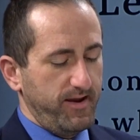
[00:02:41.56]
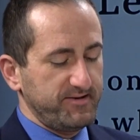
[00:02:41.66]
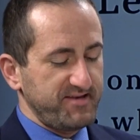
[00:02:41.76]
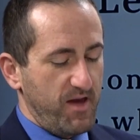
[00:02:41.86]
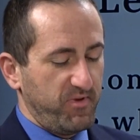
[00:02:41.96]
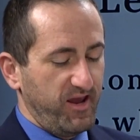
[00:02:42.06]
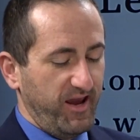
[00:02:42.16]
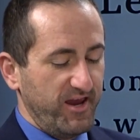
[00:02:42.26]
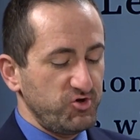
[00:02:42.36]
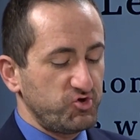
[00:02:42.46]
examining
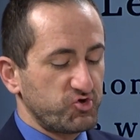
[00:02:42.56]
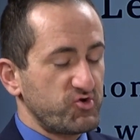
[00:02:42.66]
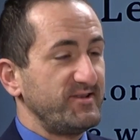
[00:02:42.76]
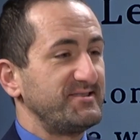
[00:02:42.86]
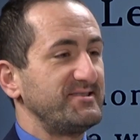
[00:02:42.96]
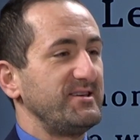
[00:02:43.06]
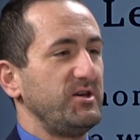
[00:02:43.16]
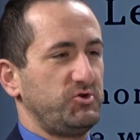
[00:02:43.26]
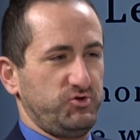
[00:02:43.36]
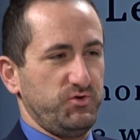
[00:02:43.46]
insurance
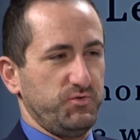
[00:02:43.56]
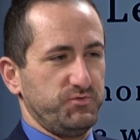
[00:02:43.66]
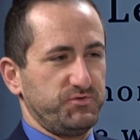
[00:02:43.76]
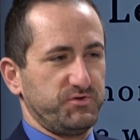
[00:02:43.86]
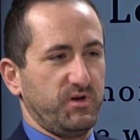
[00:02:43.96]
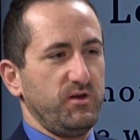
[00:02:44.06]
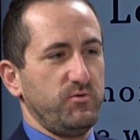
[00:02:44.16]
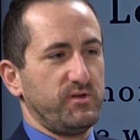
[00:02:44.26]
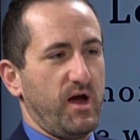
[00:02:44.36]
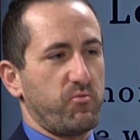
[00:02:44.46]
issues. Can
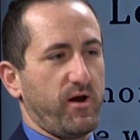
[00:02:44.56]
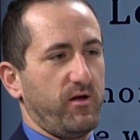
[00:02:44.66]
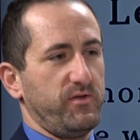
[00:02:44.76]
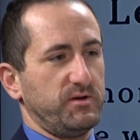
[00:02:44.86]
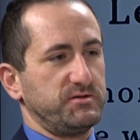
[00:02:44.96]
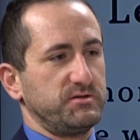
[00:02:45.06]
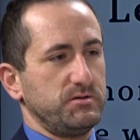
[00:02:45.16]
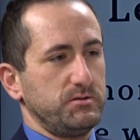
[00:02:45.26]
you elaborate on this? I'd